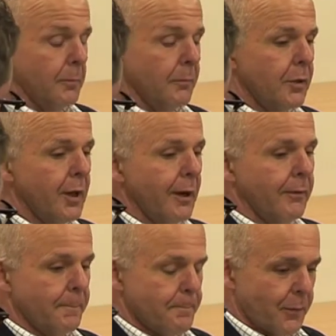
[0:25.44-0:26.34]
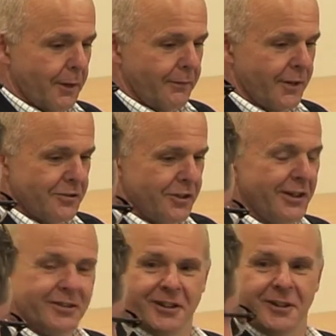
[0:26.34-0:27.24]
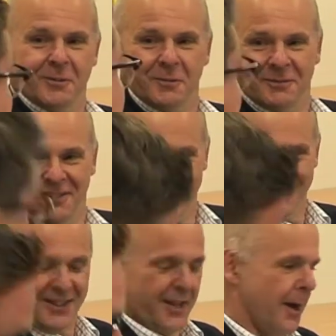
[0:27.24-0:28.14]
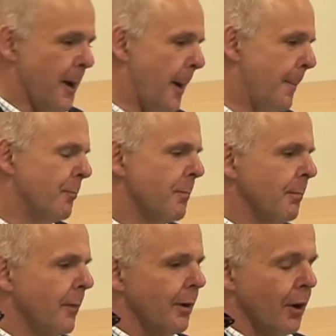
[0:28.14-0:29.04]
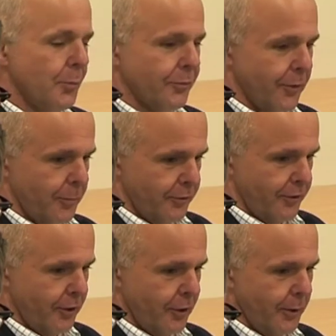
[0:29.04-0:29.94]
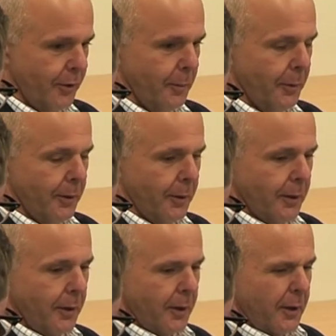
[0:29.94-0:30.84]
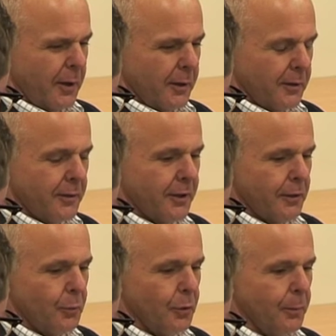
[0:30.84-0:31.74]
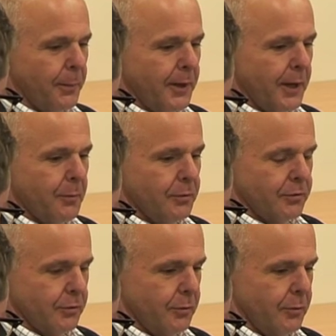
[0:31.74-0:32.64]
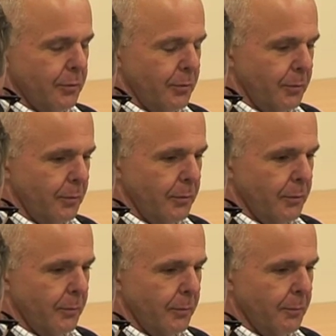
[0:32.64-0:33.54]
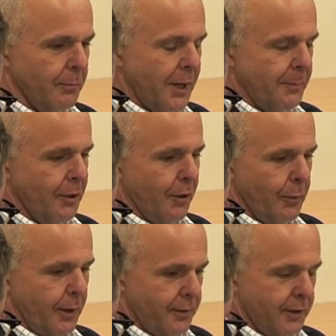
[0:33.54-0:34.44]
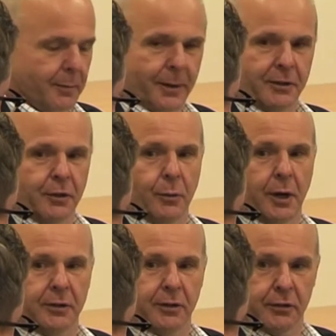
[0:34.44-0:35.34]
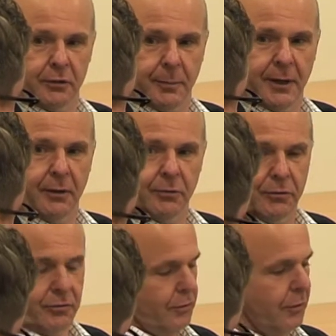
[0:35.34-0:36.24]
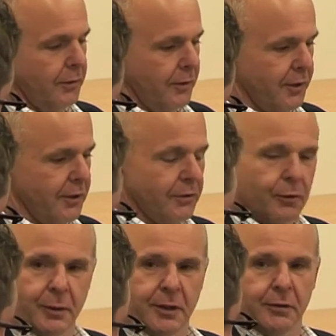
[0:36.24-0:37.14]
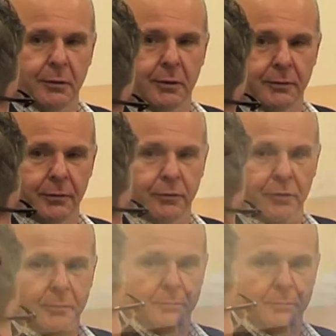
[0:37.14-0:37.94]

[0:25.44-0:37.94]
Yeah, fascinating. Hopes for the project coming up, that it will be able to make me go away and think about new ideas about other things that we can do in the future.